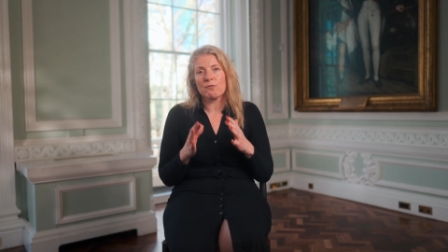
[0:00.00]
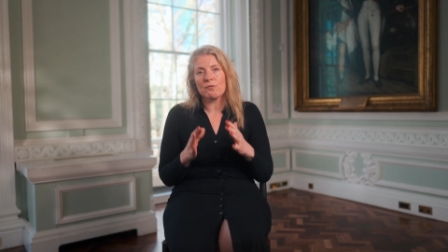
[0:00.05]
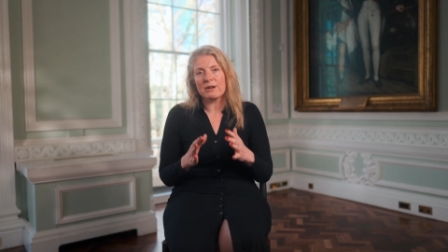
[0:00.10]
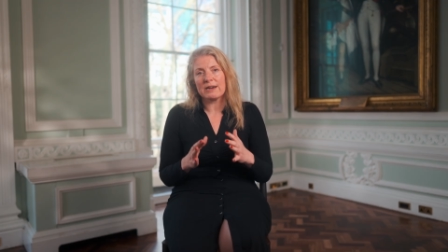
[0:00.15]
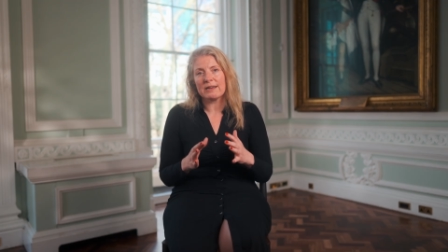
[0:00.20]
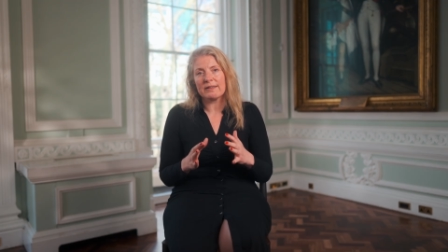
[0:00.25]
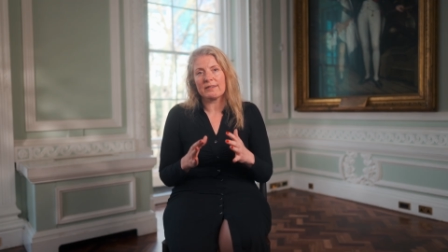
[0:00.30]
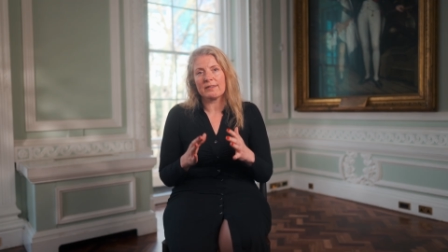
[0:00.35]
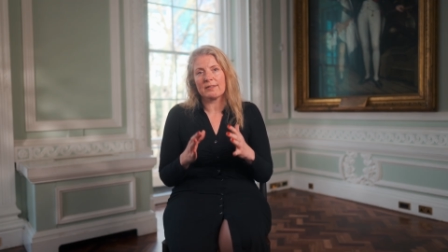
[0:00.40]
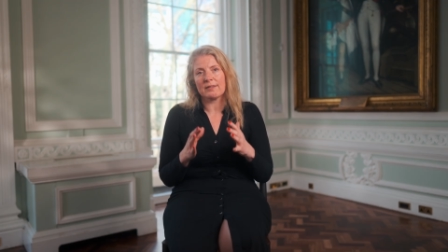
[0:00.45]

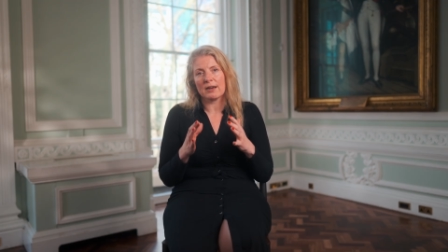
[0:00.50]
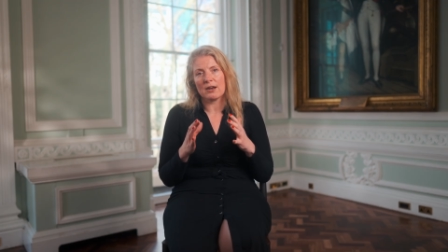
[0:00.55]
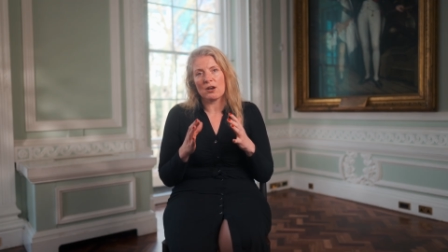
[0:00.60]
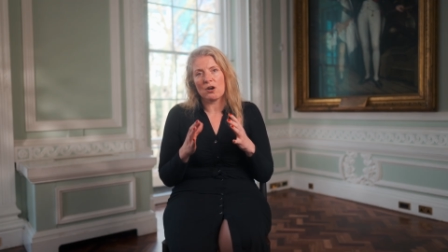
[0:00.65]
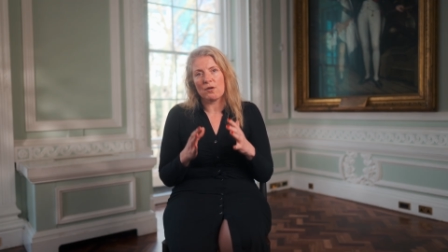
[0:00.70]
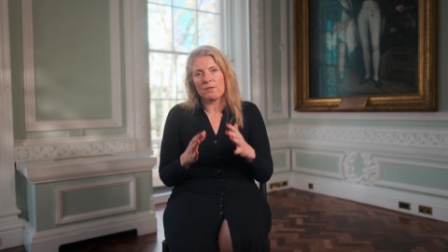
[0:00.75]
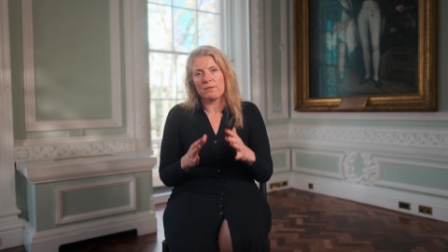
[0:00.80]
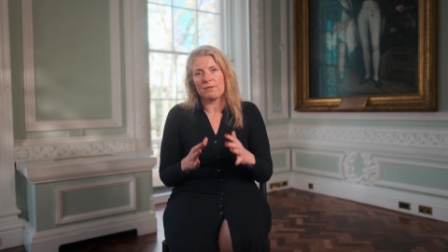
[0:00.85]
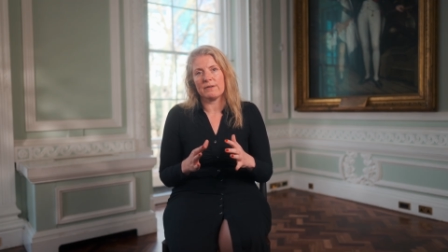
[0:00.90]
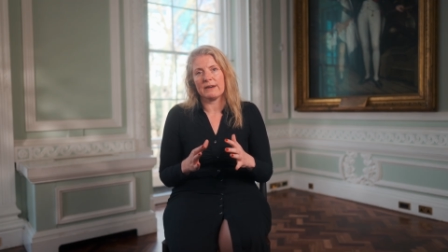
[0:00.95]
risks and
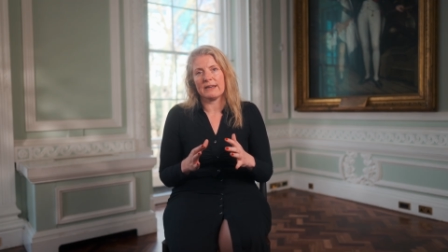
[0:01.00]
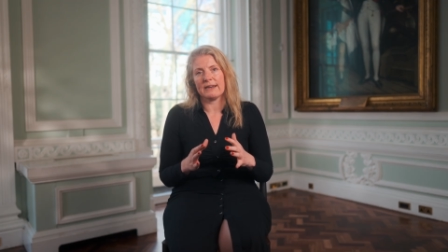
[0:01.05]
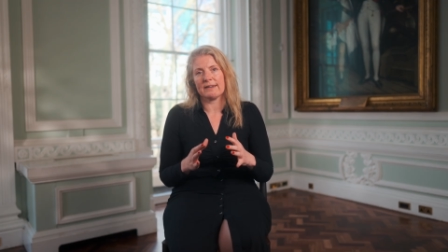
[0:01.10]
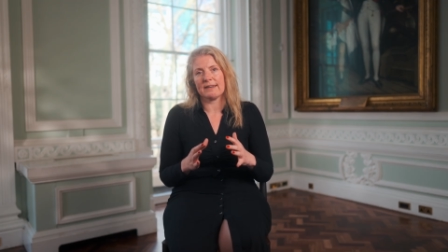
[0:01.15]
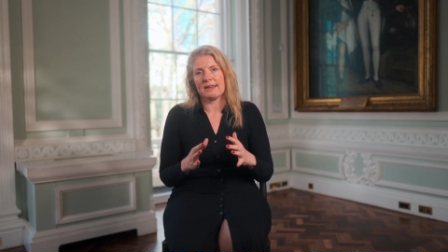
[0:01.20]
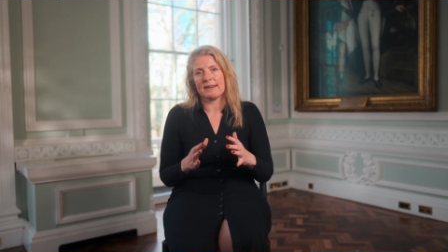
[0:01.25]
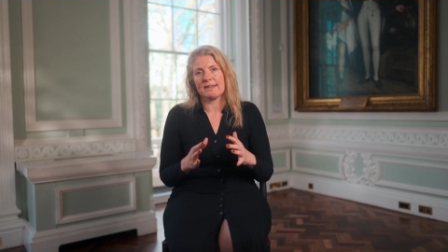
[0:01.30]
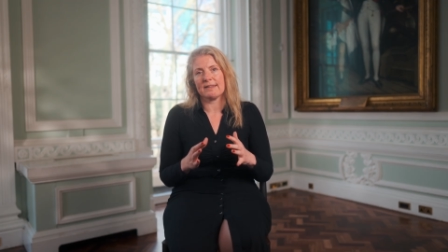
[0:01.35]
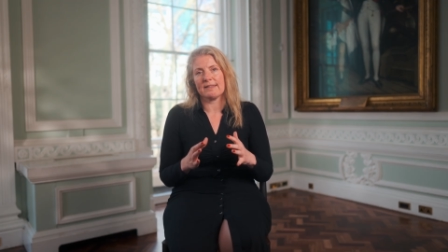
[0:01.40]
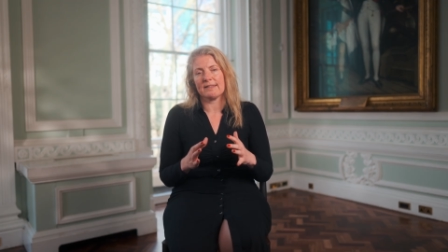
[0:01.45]

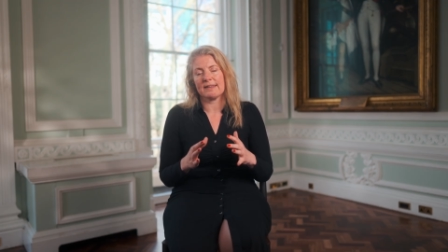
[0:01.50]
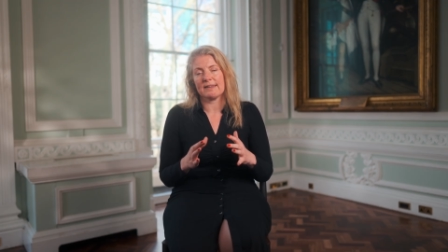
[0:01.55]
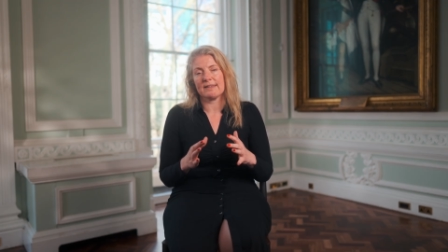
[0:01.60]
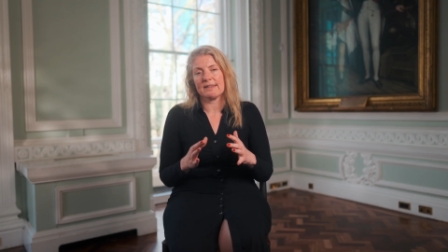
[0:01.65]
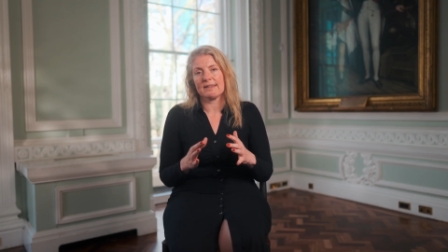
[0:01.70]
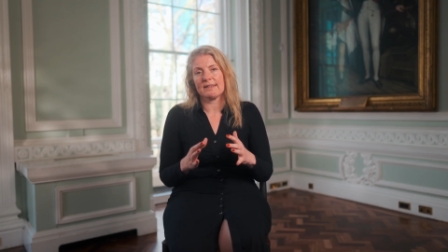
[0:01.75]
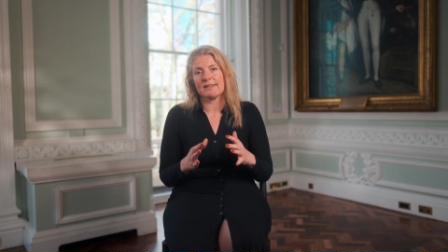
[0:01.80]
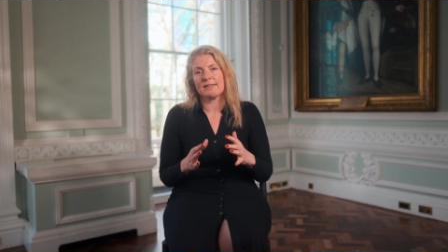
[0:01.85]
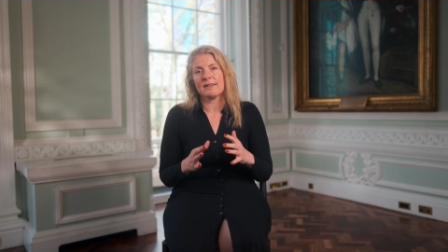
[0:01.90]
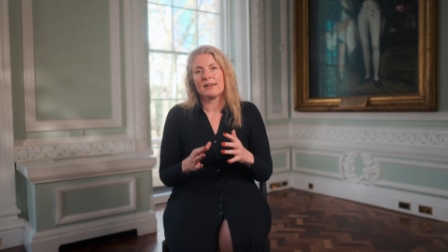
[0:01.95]
conflict into
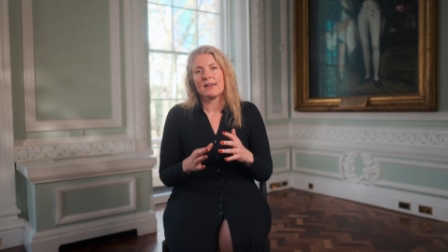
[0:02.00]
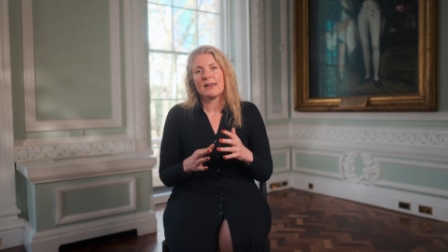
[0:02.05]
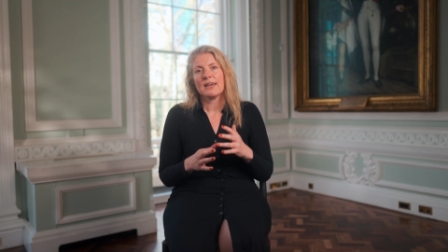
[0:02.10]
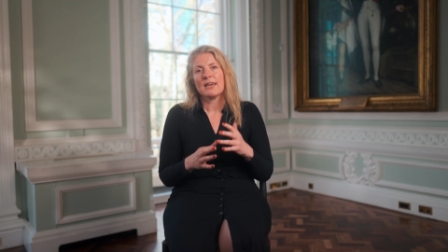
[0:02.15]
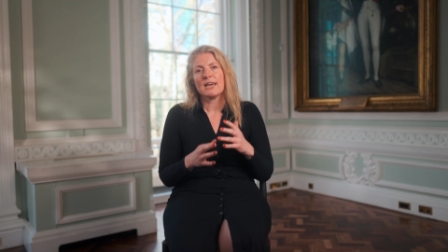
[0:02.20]
cities,